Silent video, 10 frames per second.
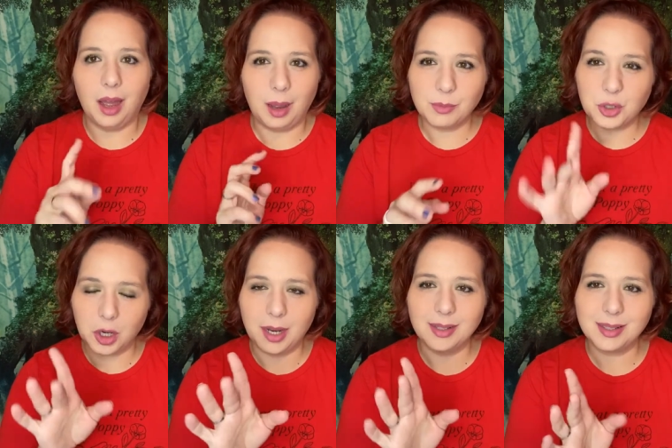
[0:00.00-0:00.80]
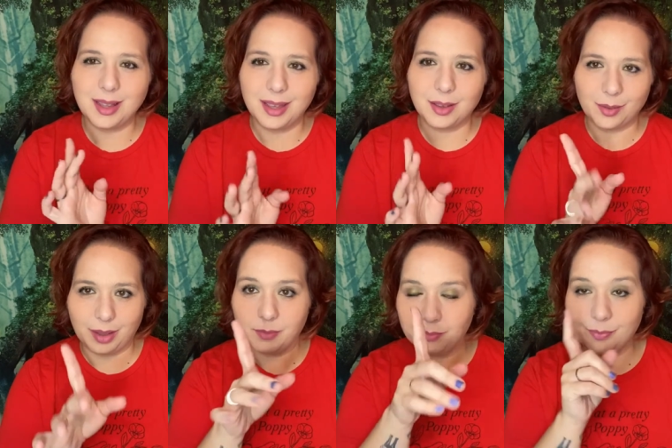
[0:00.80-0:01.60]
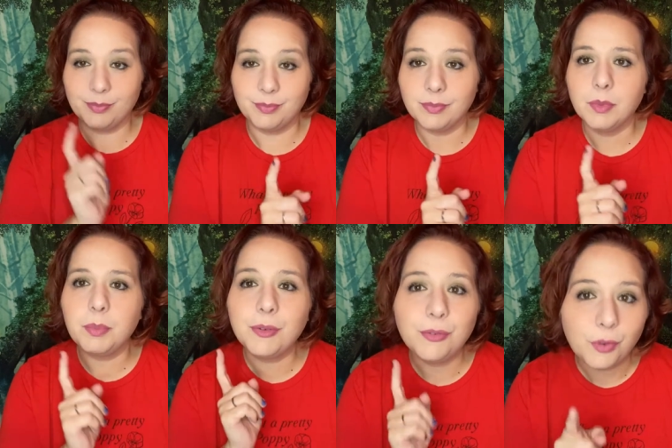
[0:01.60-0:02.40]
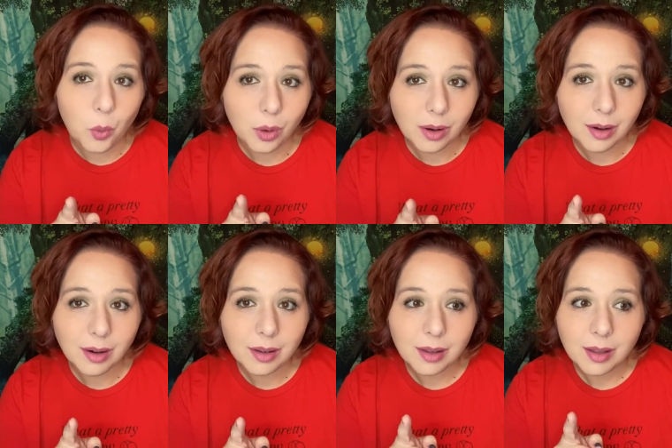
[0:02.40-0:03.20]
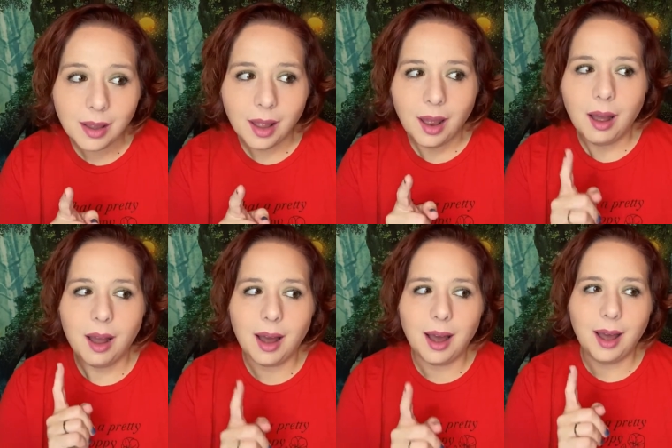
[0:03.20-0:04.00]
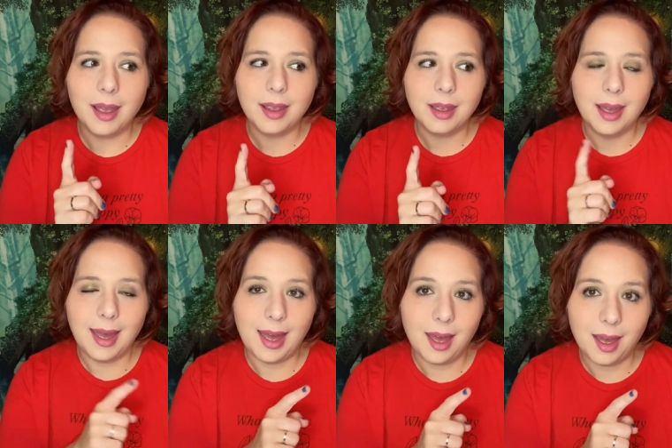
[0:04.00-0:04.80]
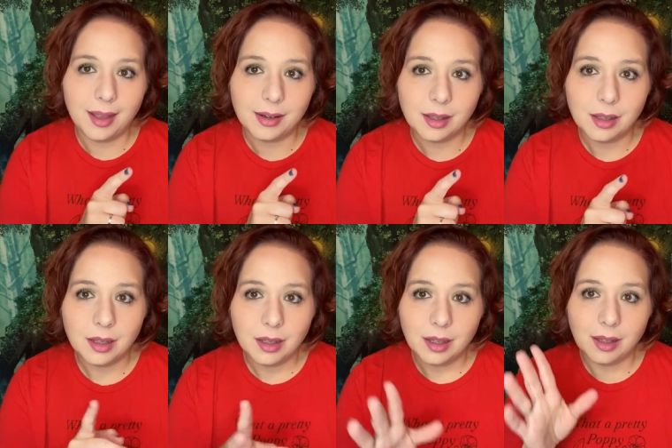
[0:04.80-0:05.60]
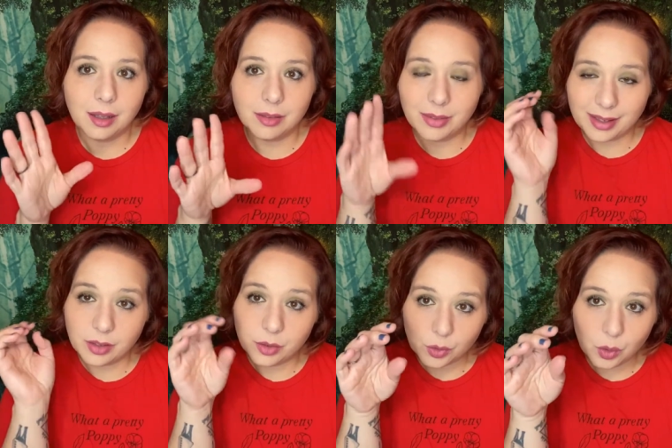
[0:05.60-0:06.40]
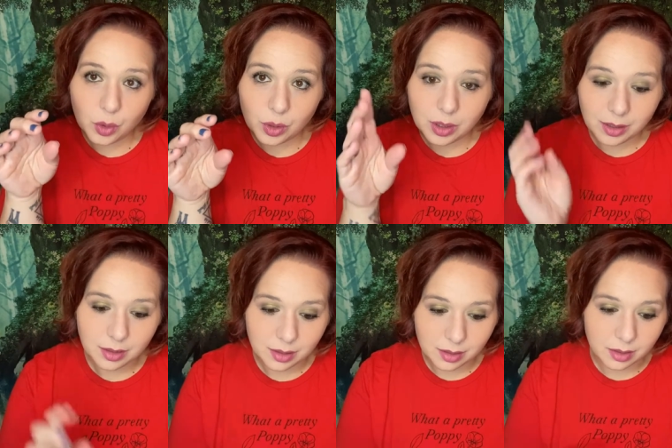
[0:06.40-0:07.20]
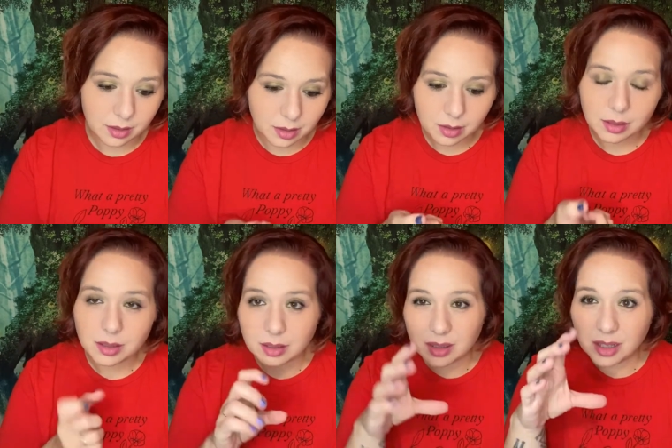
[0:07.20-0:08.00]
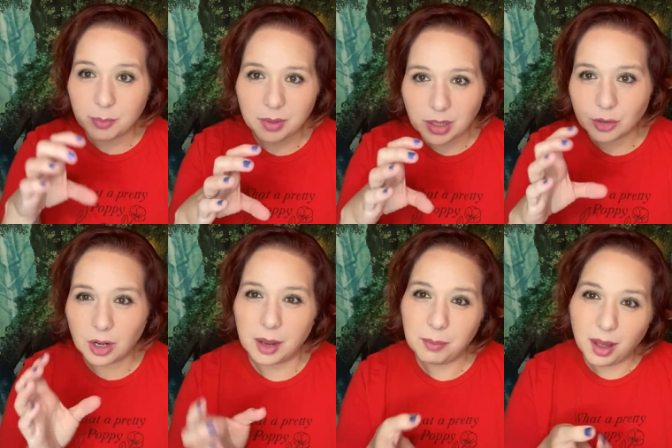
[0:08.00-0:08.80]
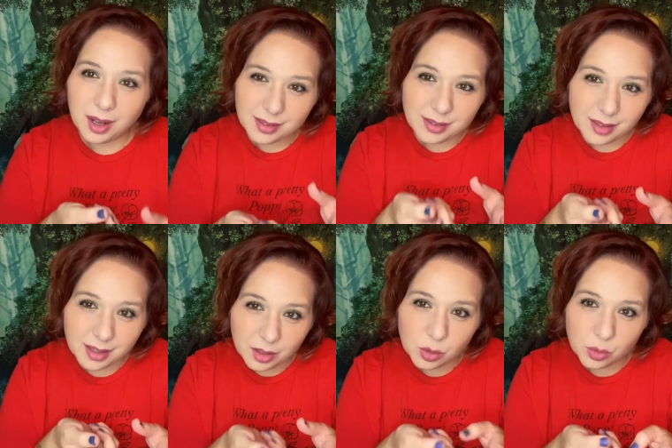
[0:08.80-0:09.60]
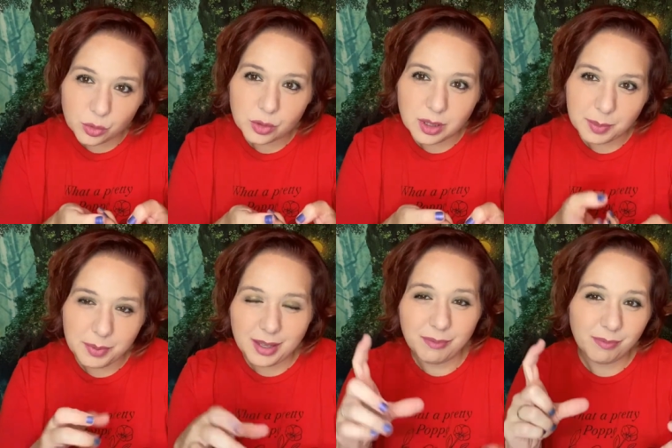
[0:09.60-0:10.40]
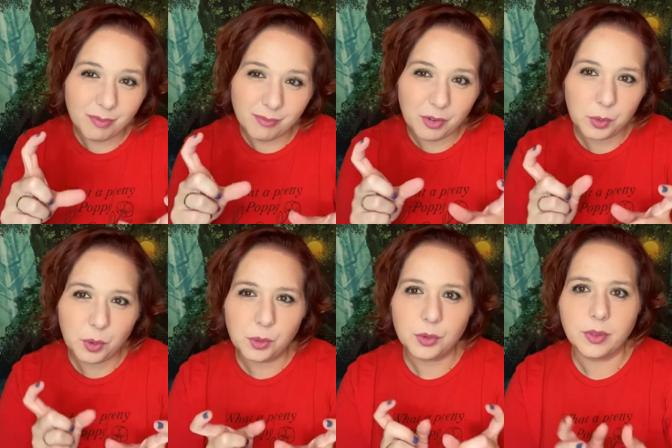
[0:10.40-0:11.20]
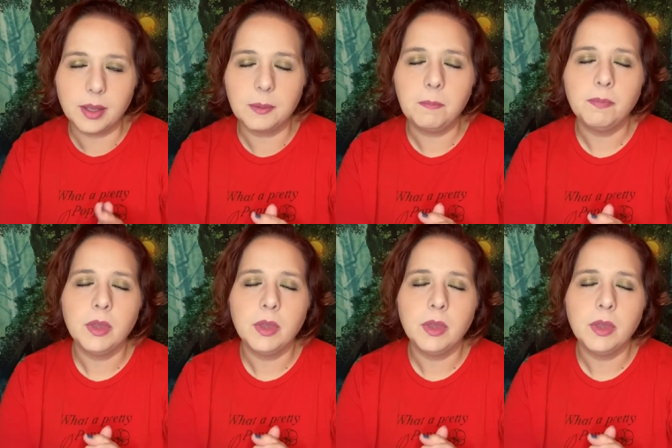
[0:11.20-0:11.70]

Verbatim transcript: I'm trying to like, okay, before I had like a little clippy tripod, like a little clippy phone holder thing,